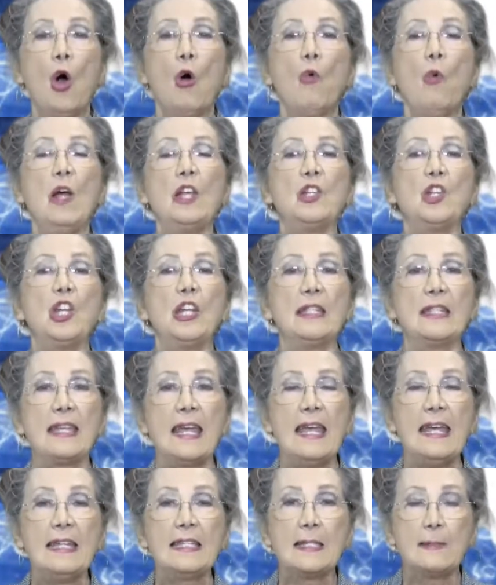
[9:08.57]
which is
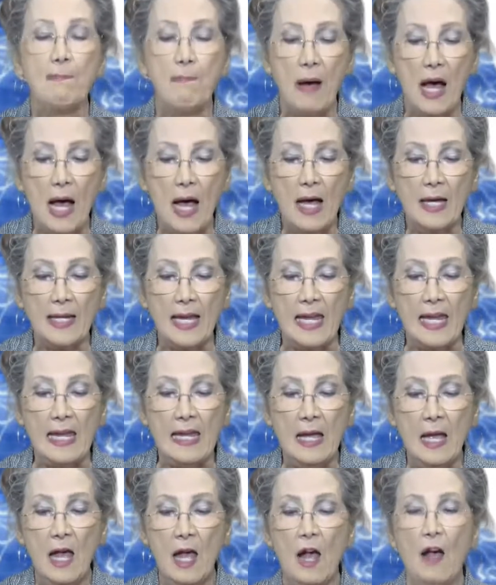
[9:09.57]
His
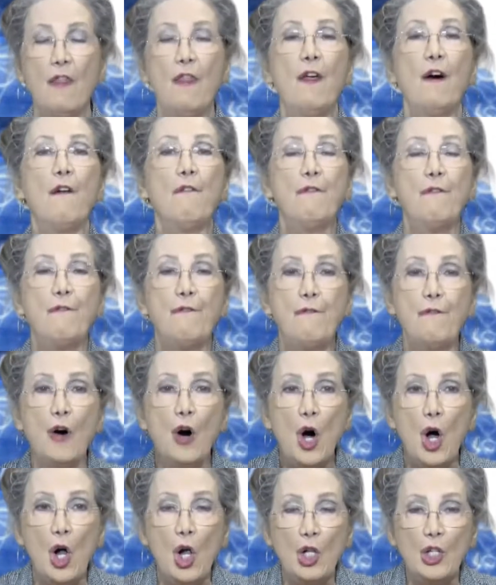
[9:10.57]
body, the
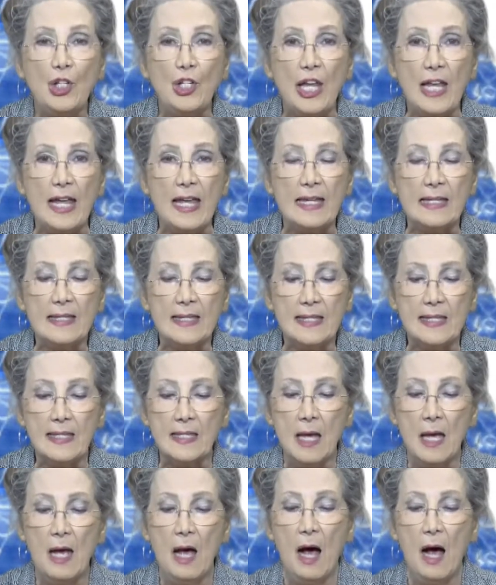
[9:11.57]
fullness